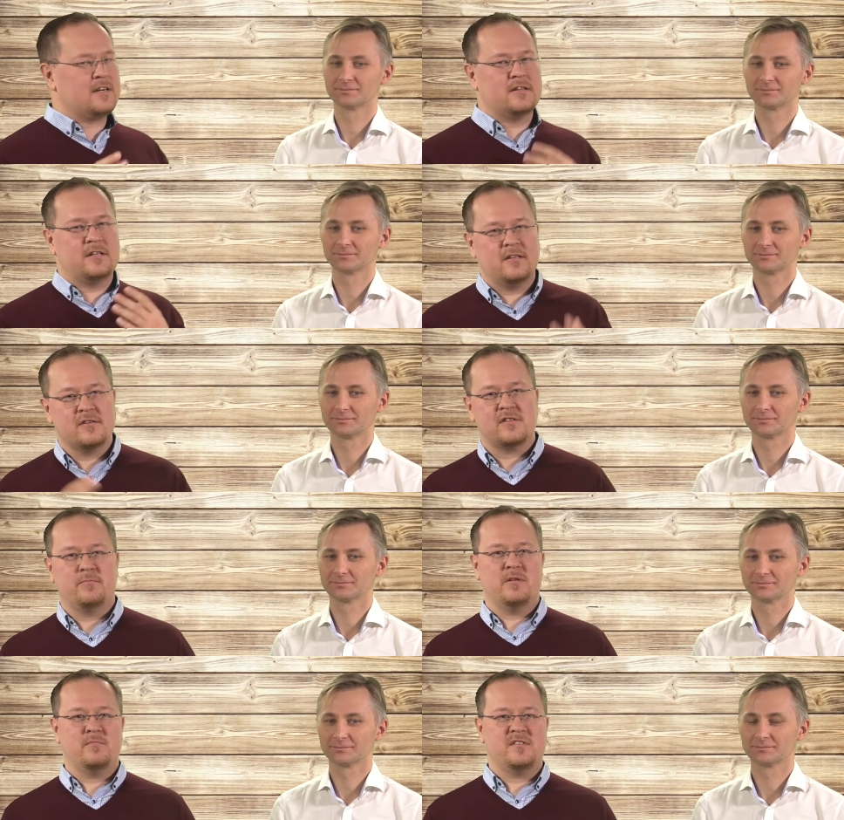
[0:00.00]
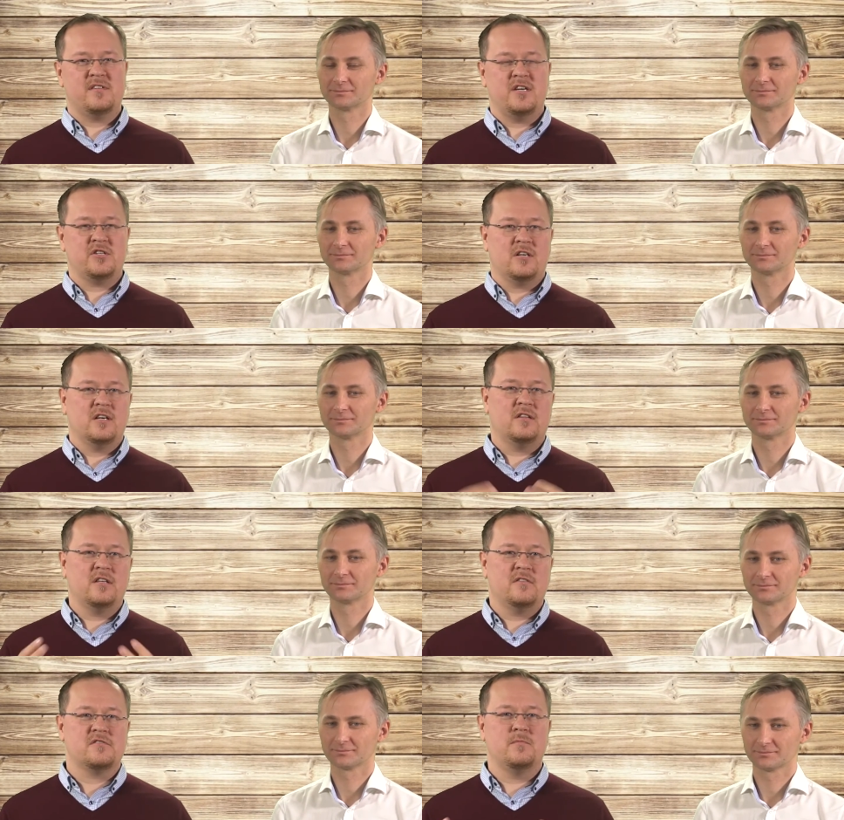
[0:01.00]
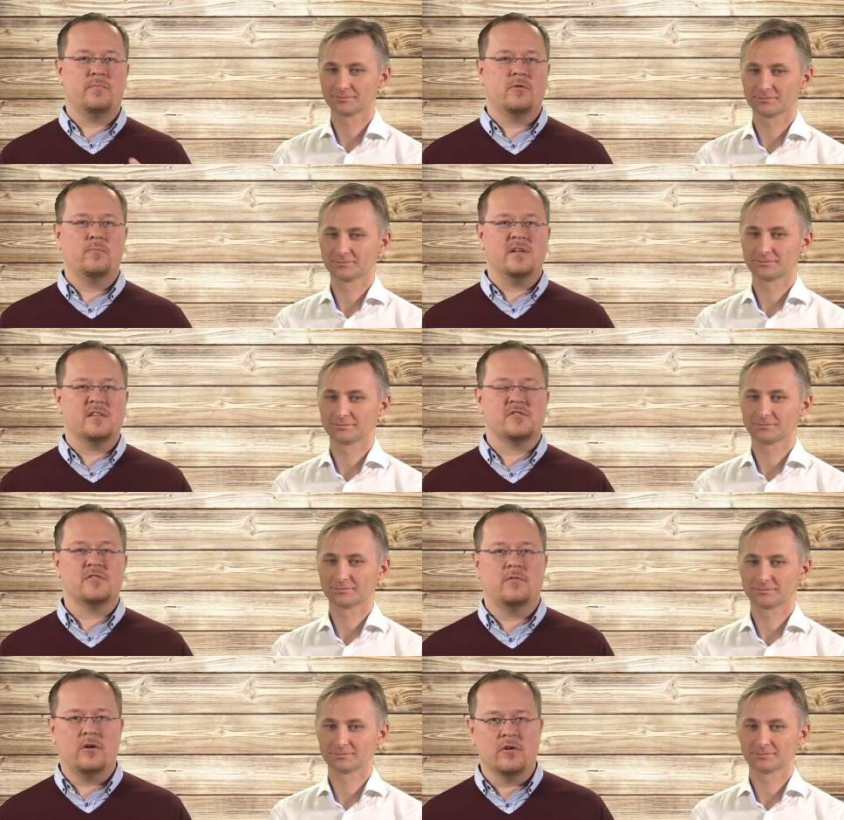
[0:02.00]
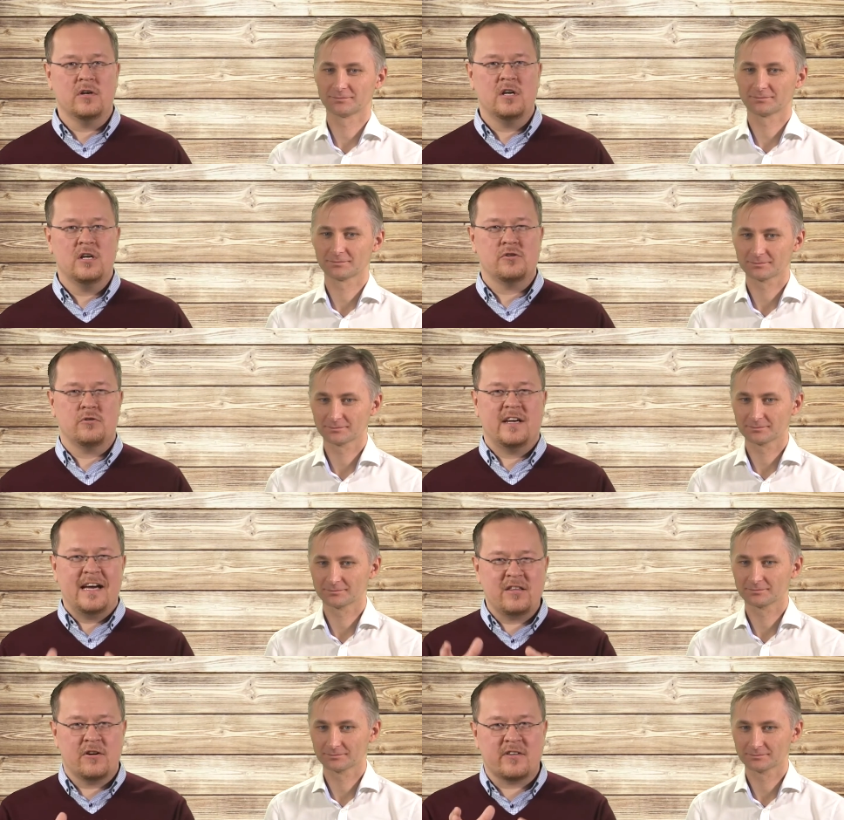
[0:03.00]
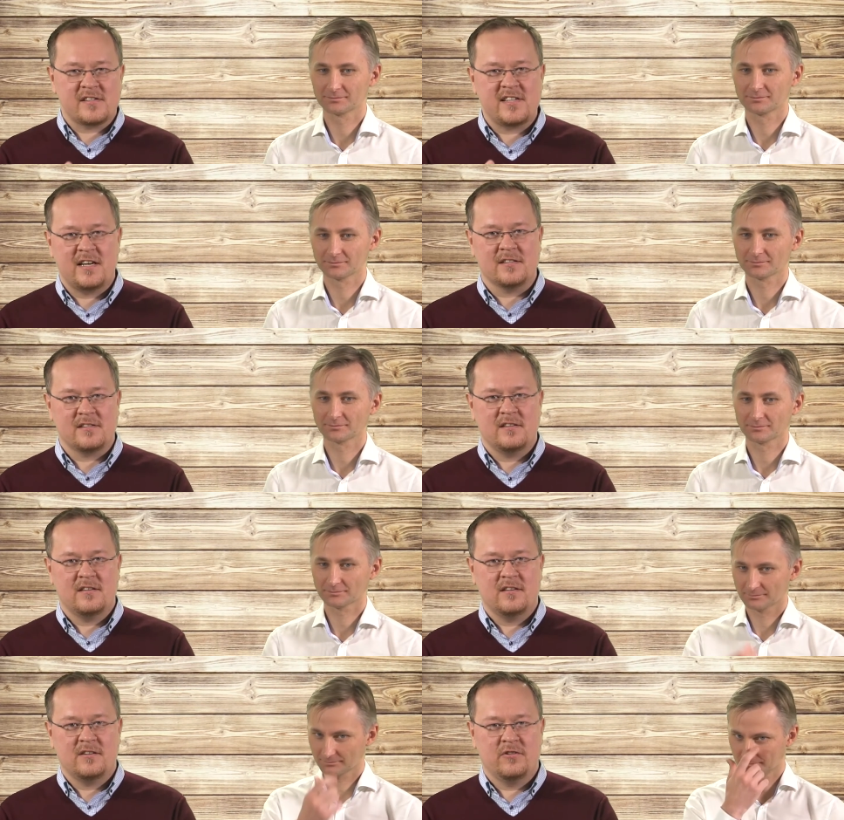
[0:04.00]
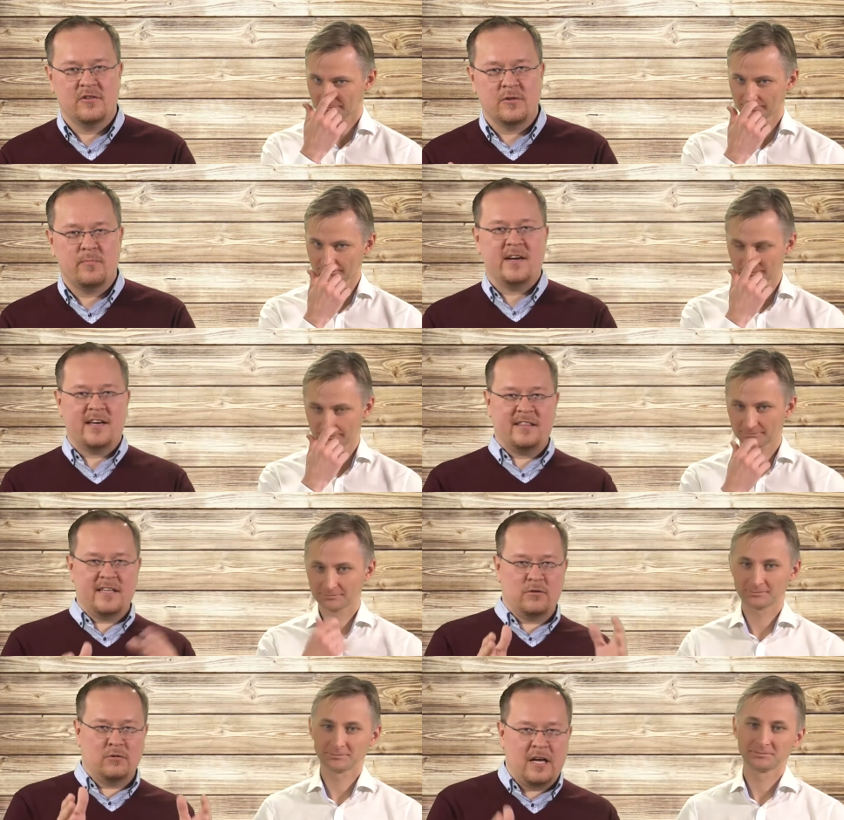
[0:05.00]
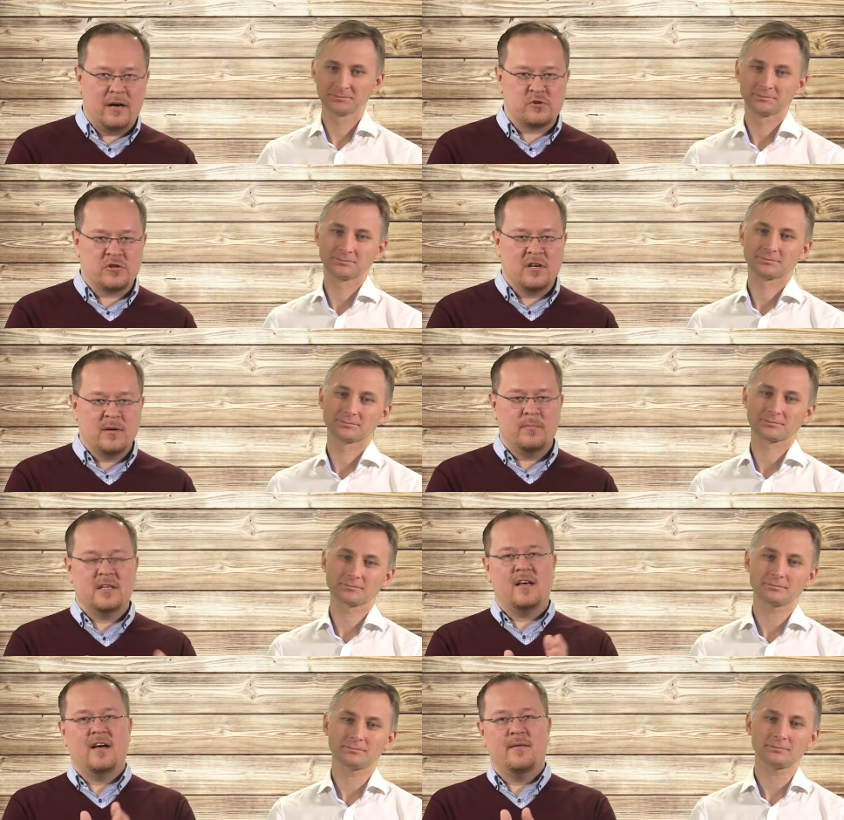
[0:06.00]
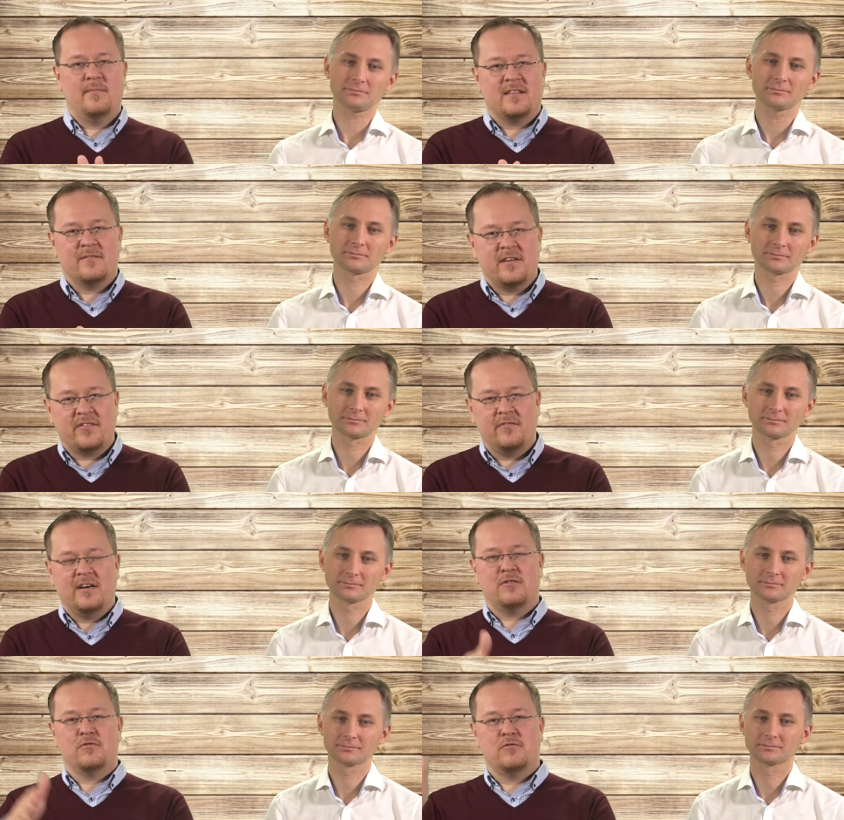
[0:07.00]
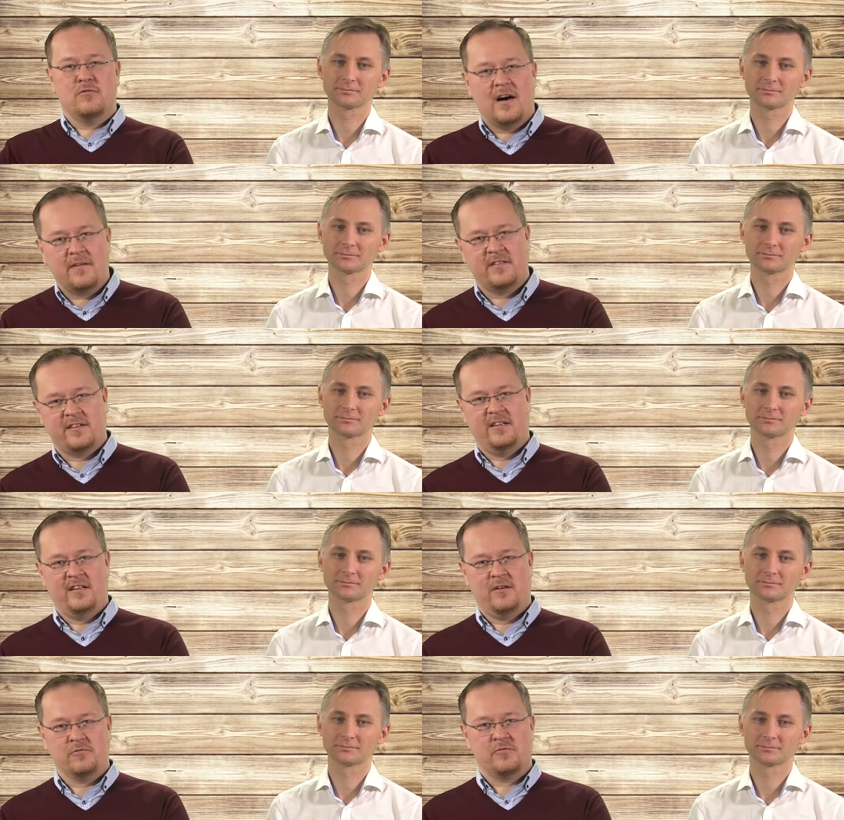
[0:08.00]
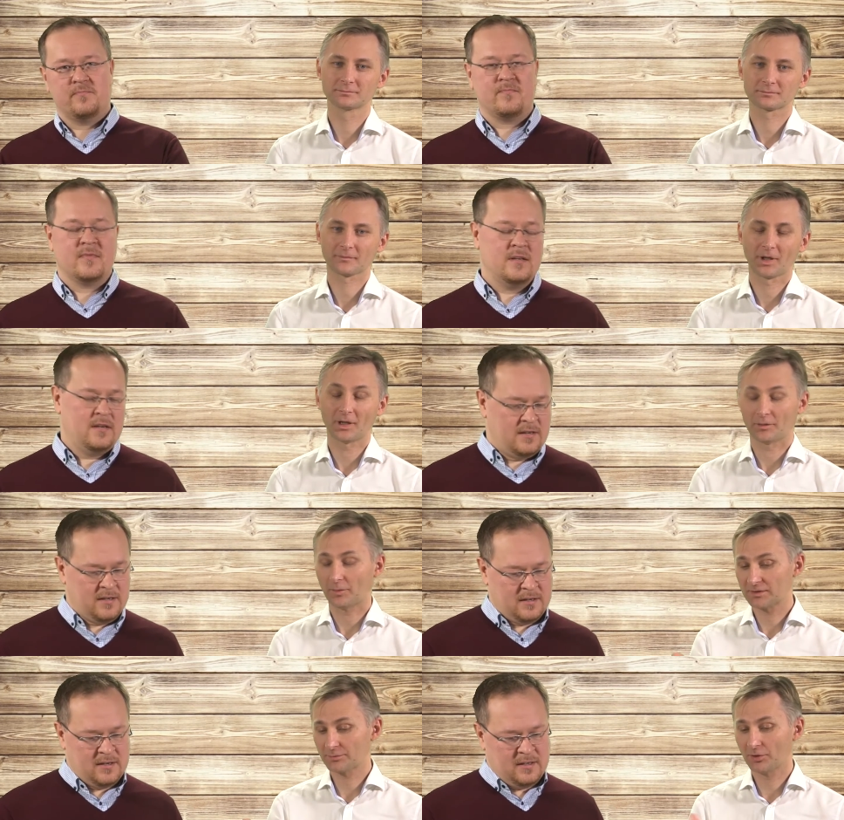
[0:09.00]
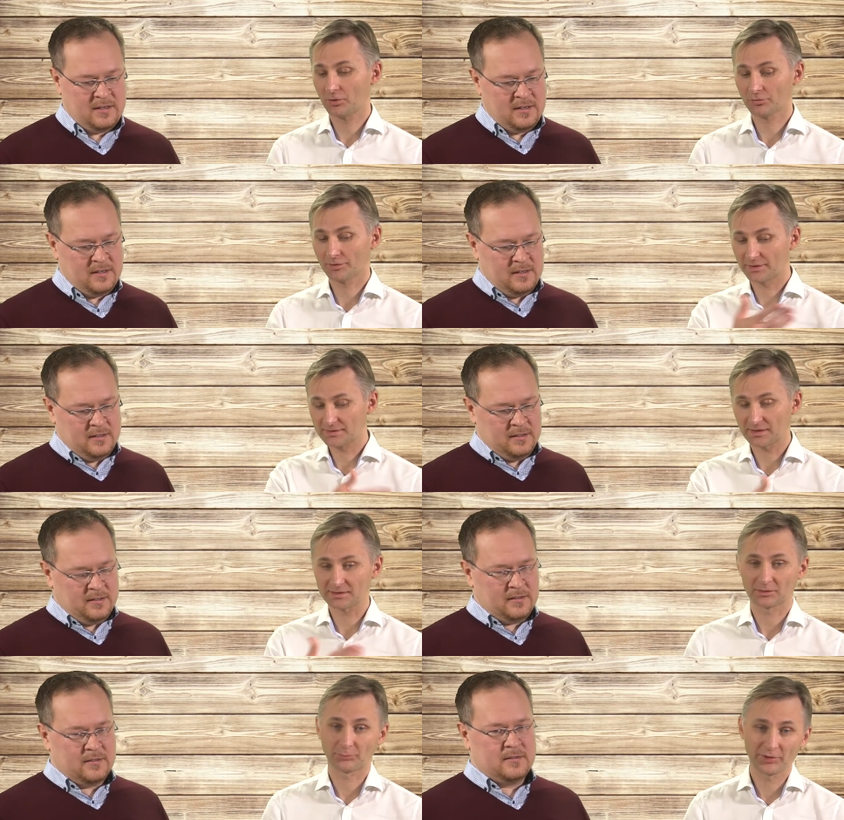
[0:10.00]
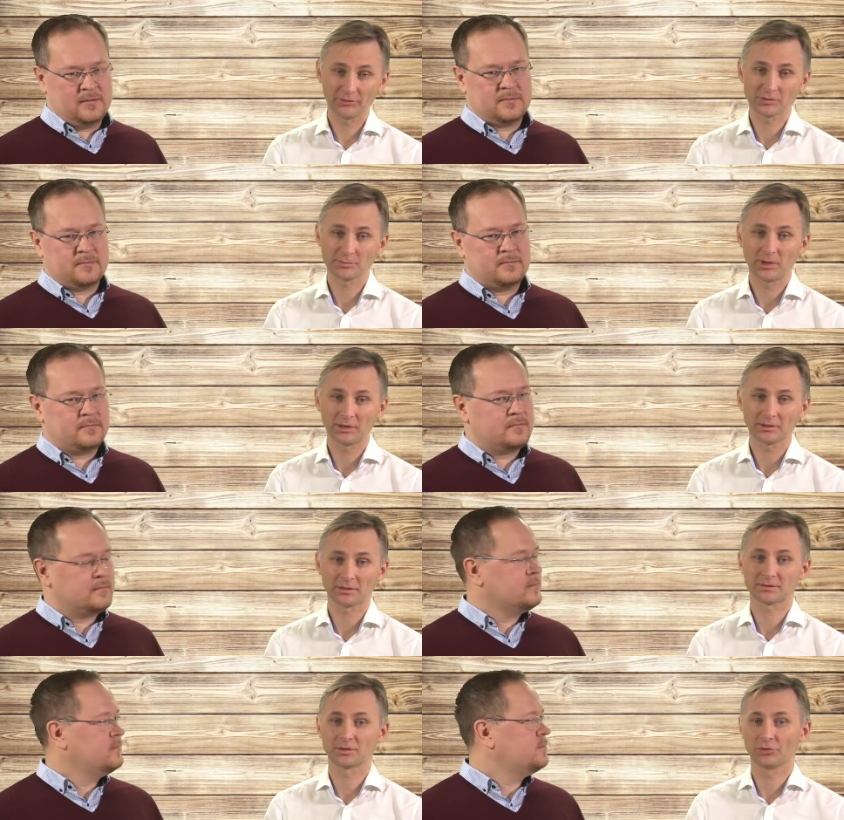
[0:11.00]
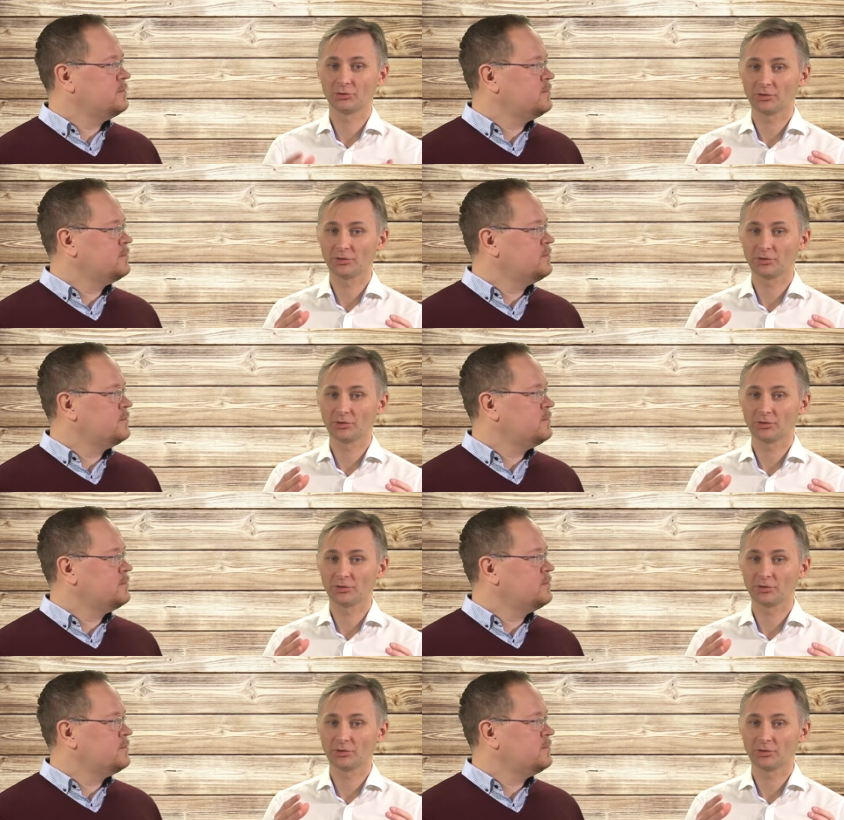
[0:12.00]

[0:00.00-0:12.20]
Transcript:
Speaker 1: in continuous optimization, continuous improvement, and so on. So you get your results, not by getting to launch, but, but with what you do after the launch. Yeah, as we already discussed in the previous part, so